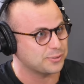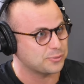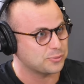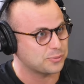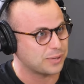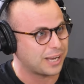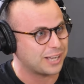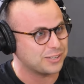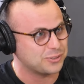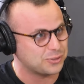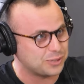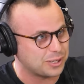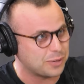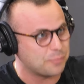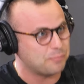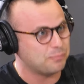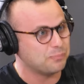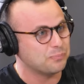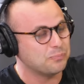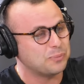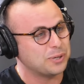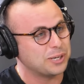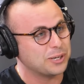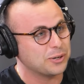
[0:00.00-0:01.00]
it's yeah. as you get
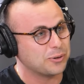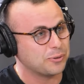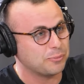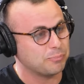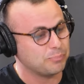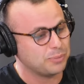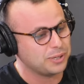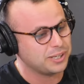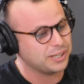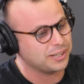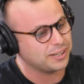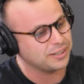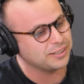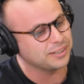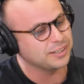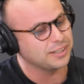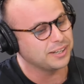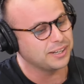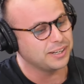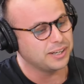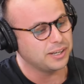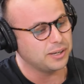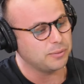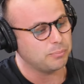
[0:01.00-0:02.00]
bigger and bigger.
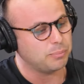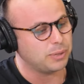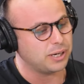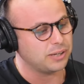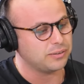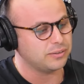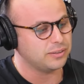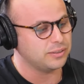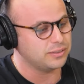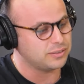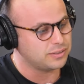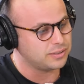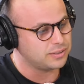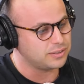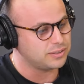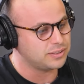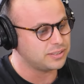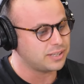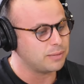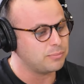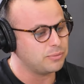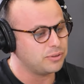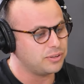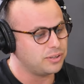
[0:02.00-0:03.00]
But it's the
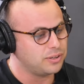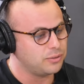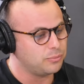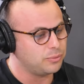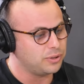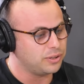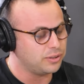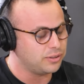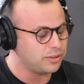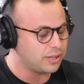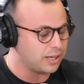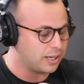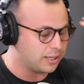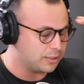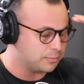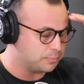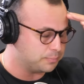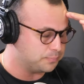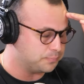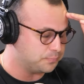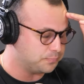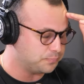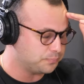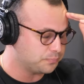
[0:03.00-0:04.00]
same thing with,
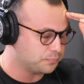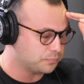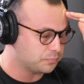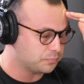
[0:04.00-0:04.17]
um,